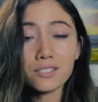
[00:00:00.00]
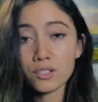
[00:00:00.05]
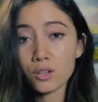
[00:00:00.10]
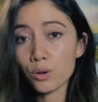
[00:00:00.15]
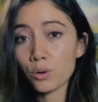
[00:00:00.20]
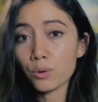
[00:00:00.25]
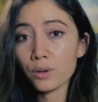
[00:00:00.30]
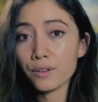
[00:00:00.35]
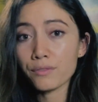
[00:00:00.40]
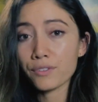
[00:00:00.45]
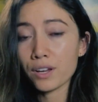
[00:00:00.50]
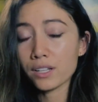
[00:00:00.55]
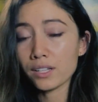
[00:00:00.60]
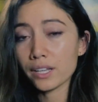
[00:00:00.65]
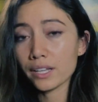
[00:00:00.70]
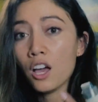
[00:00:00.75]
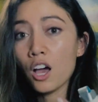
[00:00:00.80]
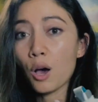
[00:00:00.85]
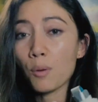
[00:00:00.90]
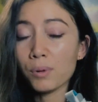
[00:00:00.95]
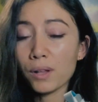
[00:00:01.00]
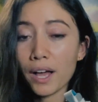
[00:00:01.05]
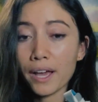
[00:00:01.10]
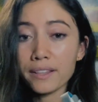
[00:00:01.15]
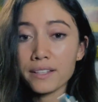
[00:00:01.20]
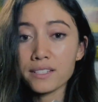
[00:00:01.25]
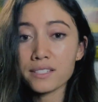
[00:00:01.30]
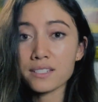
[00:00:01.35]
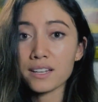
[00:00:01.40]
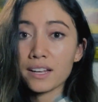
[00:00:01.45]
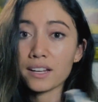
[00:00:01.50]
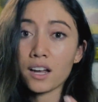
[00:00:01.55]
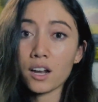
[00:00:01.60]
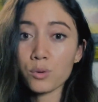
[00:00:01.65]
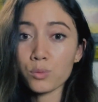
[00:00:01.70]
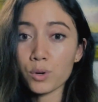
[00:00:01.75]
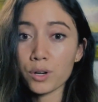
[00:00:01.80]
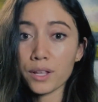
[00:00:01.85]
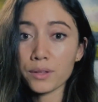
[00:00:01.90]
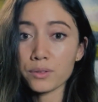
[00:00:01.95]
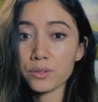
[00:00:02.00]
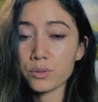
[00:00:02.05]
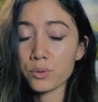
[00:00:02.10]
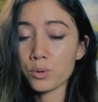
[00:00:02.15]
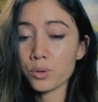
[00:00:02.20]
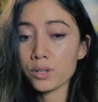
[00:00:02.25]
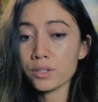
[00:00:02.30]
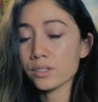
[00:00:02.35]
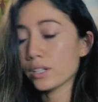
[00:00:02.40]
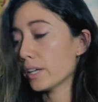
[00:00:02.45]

So if I like apply this and I gotta run out the door,